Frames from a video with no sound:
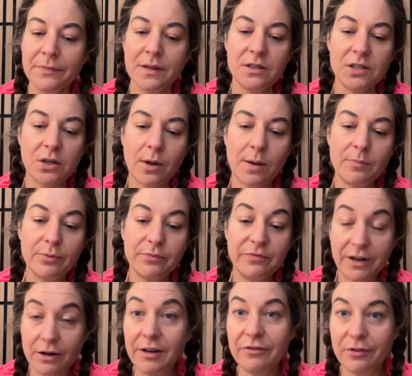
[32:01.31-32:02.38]
So I'm
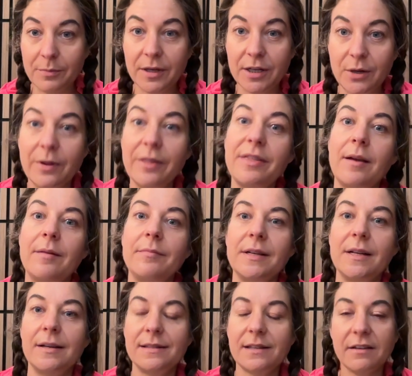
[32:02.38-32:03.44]
very familiar with them
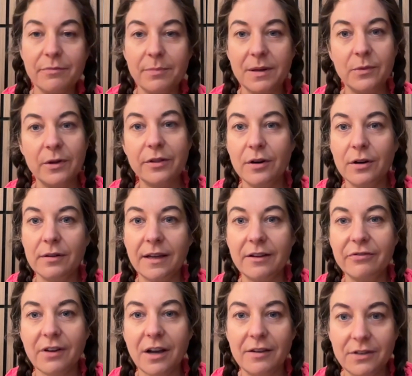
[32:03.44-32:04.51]
because I've been with her like
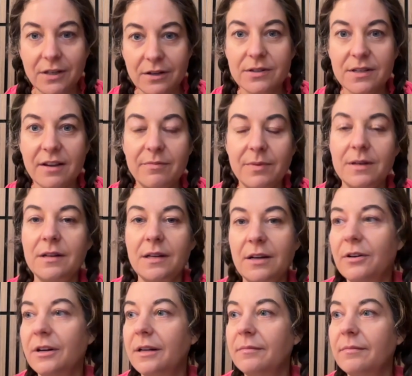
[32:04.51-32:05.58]
5 years. I've been
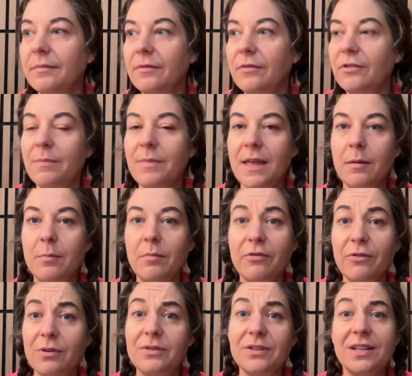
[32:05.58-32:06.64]
hearing from them
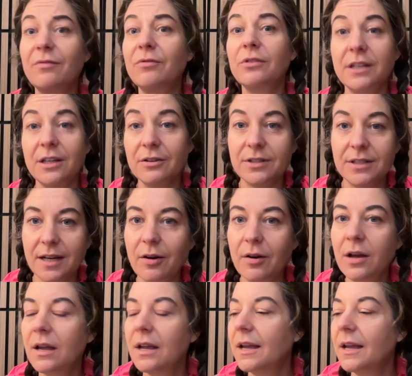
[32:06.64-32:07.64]
for several years now.